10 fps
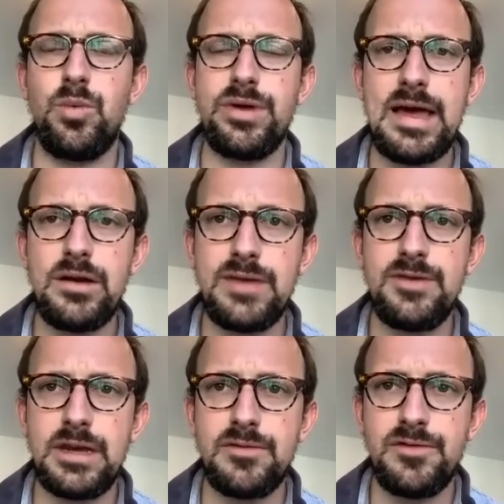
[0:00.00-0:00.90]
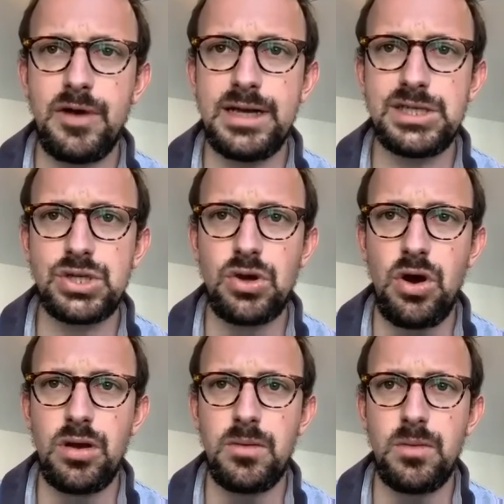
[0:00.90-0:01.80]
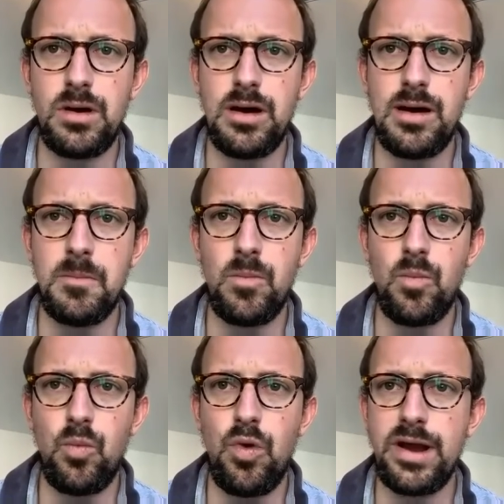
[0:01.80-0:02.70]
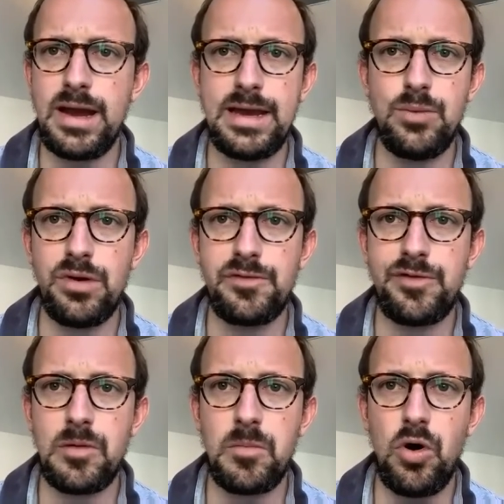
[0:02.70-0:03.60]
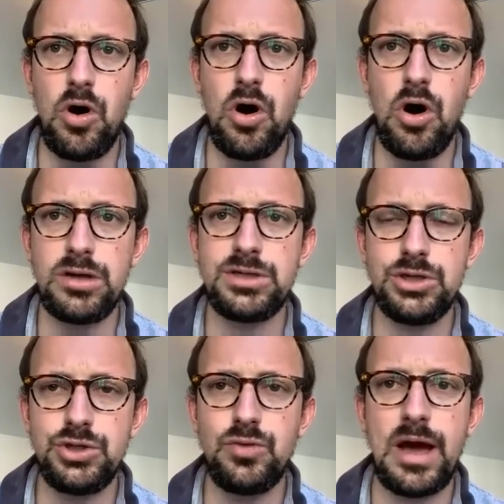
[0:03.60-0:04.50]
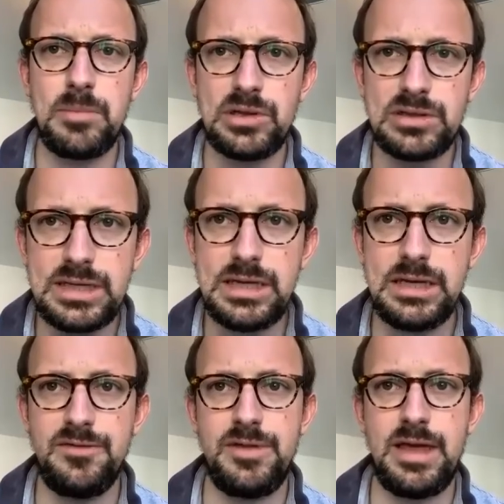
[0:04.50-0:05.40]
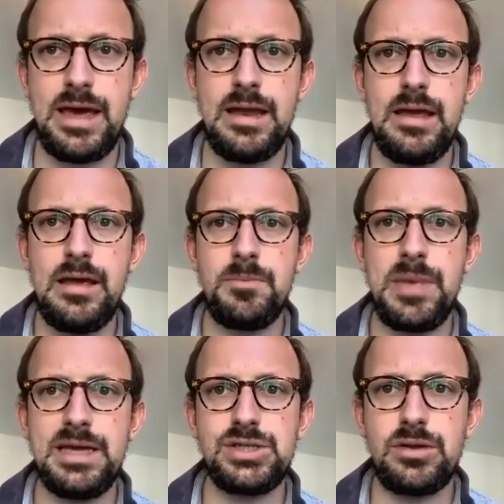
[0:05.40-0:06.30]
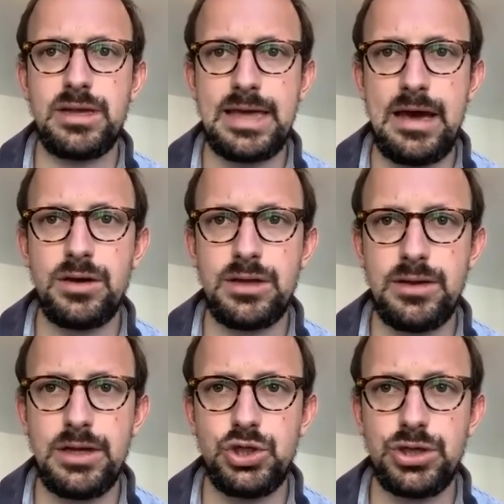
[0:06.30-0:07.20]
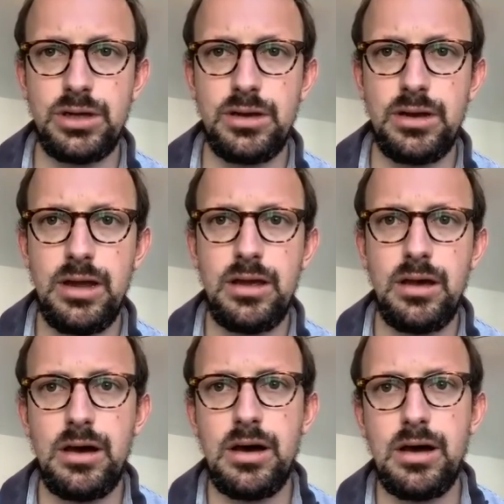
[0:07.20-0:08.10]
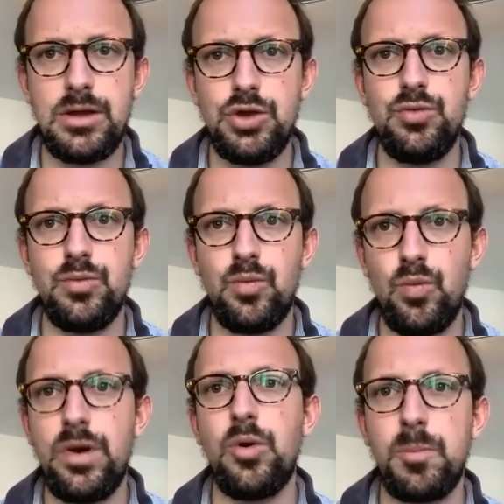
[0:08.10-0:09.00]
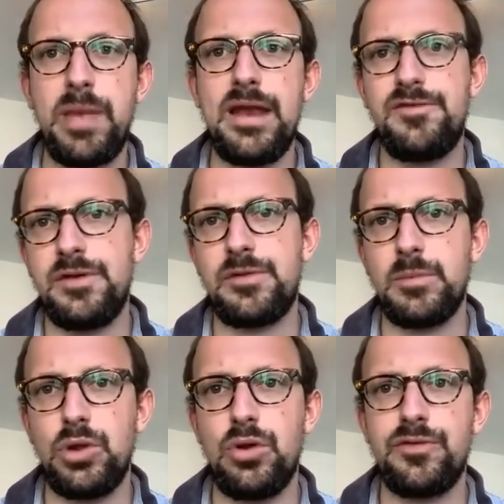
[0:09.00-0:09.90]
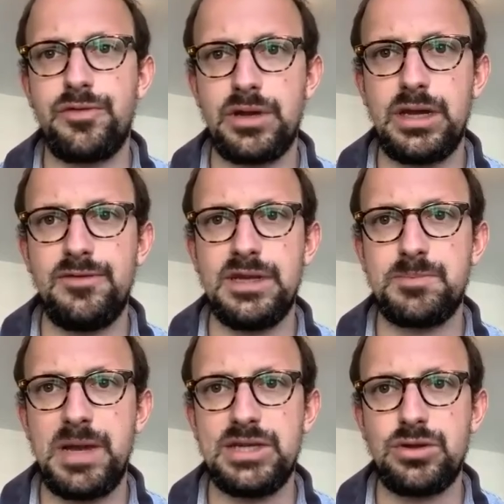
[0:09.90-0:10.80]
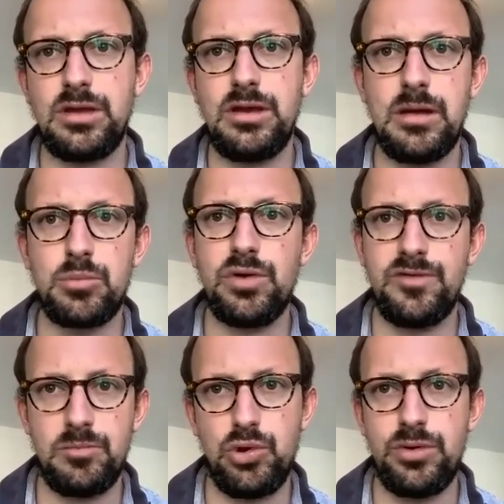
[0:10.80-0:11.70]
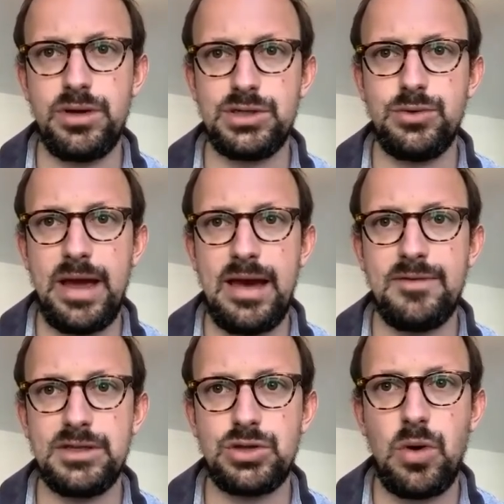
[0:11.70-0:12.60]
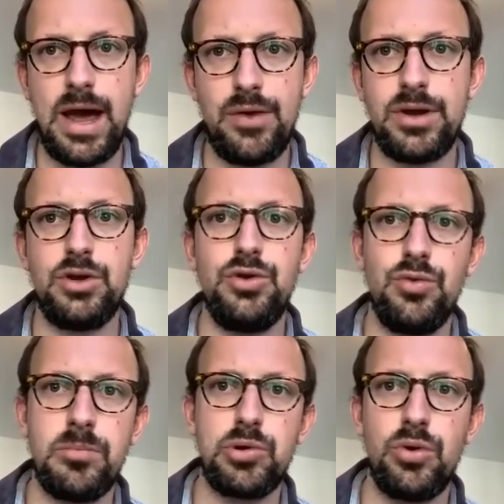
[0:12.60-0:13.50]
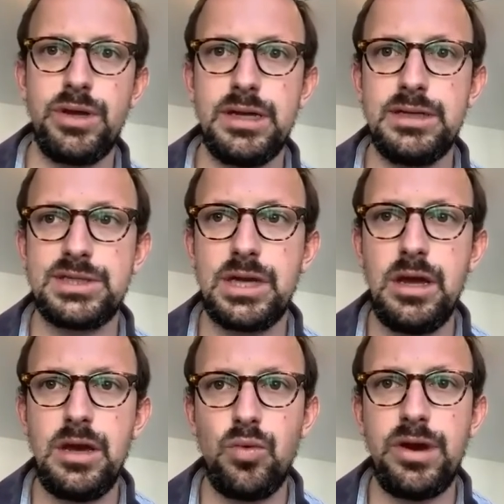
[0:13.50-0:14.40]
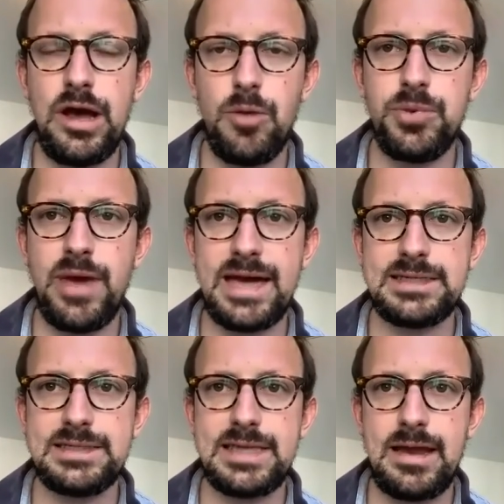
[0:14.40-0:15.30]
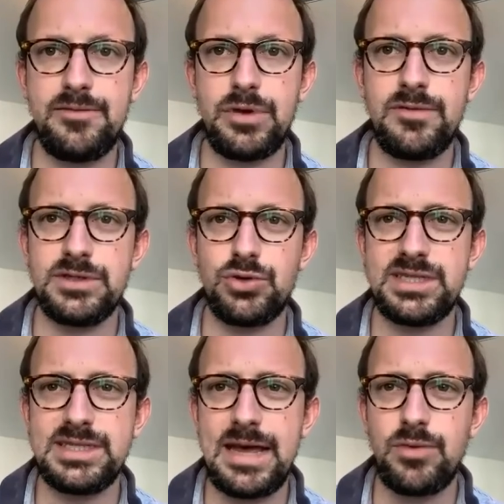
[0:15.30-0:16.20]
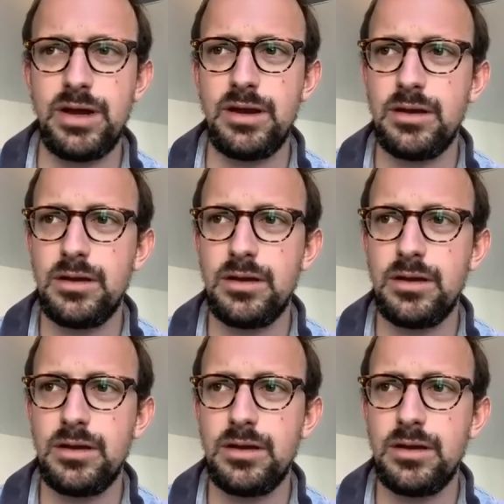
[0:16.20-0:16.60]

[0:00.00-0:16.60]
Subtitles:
Without giving advice on what any one firm ought to do, I believe that based on the calculation, you will benefit from the loan forgiveness based on the number of employees you have. And so hiring new employees would help you access that forgiveness. Chris, is that right?